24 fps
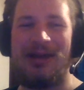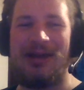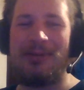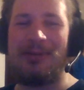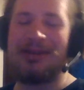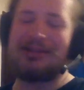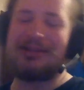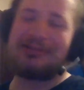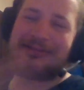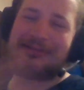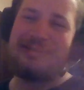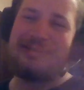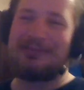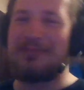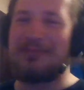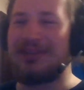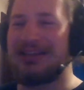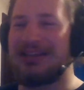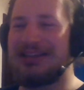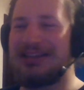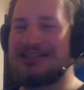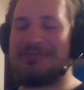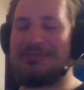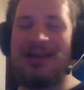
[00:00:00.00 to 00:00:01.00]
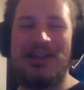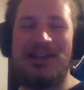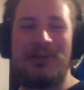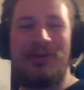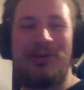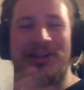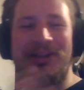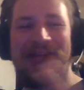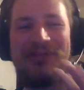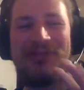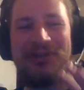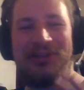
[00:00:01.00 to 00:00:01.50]
I mean, it doesn't matter
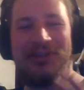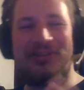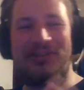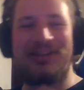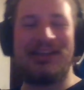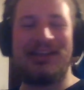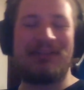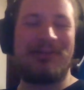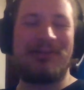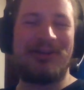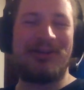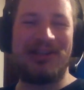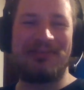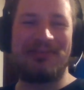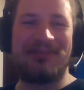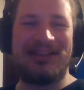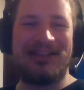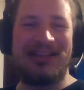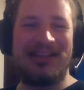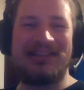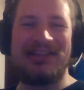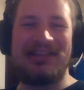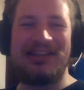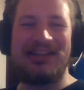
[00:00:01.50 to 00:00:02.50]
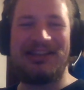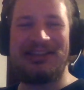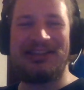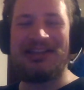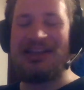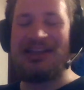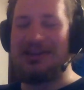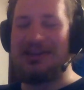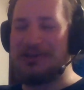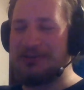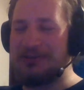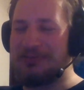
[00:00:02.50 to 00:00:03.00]
whatever you think about it, but I think
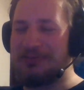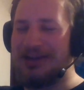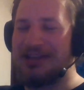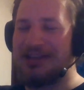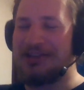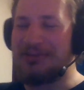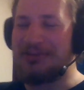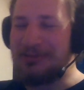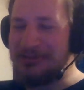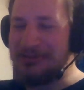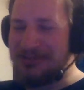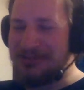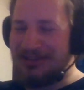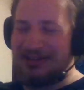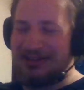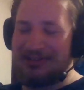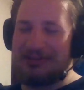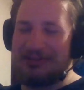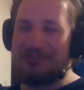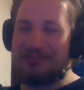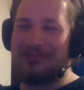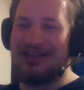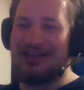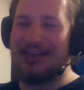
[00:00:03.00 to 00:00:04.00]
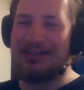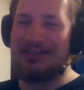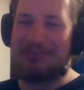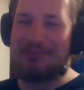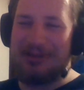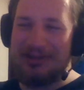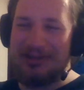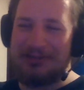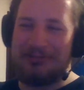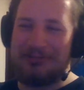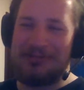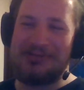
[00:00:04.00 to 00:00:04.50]
you break the rules and then you complain
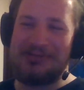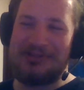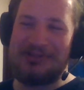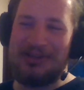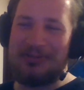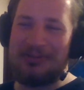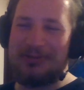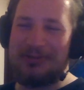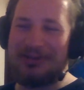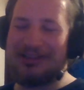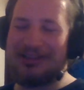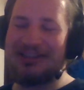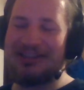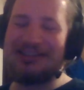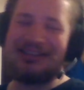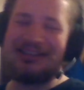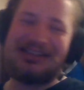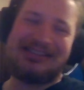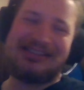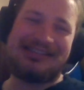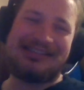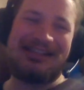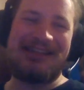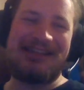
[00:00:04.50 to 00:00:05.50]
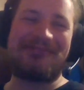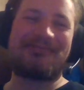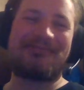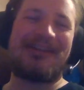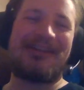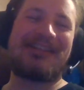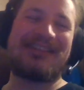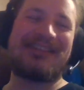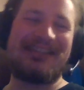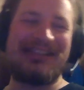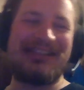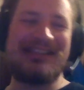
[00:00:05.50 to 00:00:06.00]
about the rules not working.
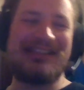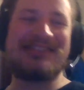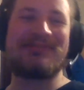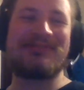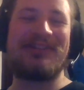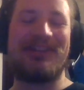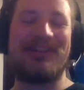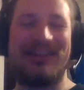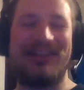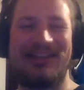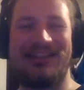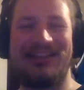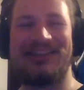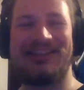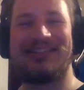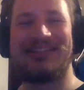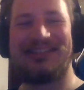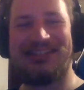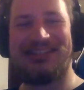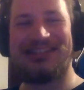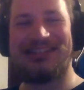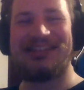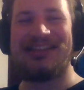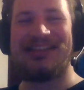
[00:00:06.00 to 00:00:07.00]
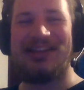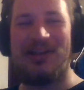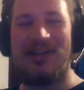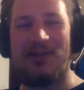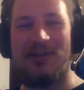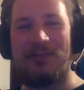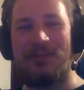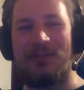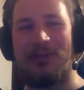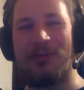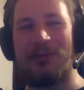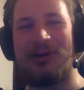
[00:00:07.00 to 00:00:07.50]
I think that's
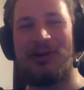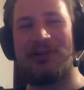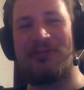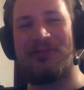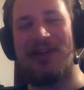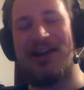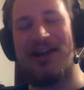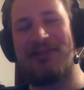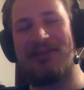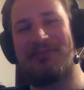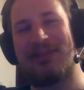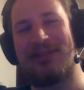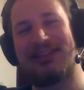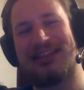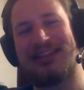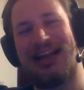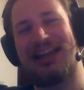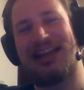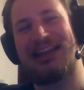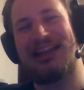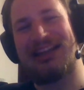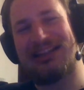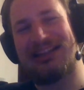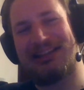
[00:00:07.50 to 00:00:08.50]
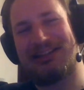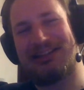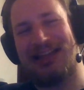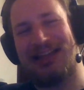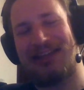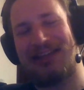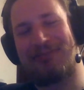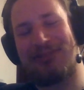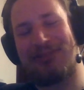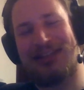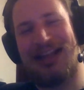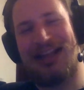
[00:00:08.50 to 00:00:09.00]
we're a very
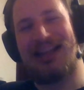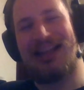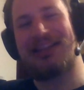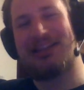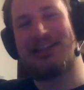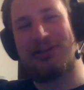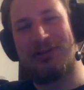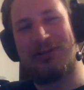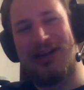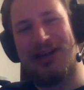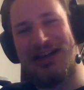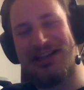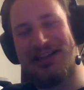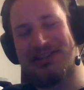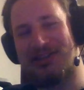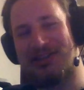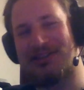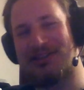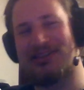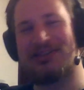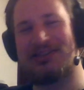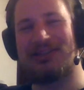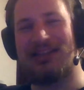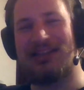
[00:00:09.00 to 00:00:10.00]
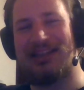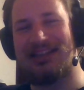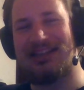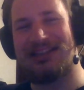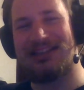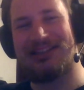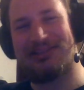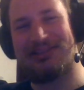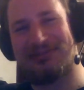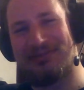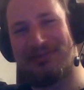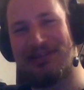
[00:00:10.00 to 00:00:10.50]
mentality wise also
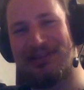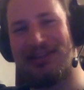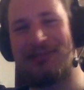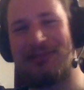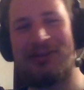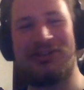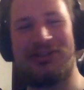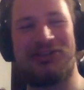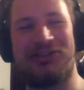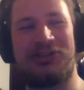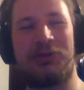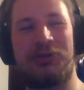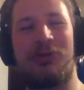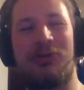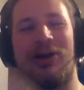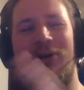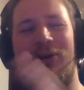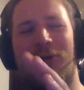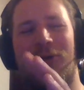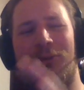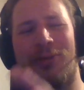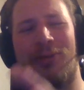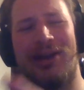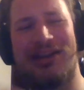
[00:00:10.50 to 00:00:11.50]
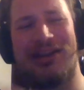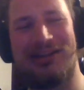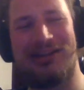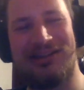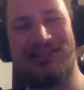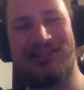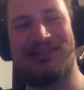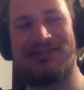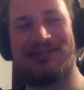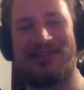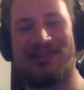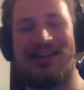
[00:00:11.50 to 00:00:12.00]
like we just do our own way
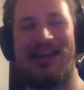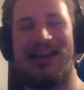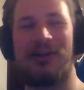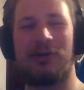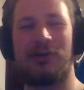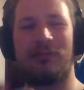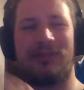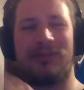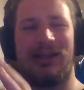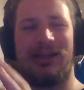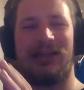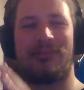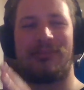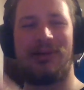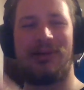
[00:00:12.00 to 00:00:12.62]
and complain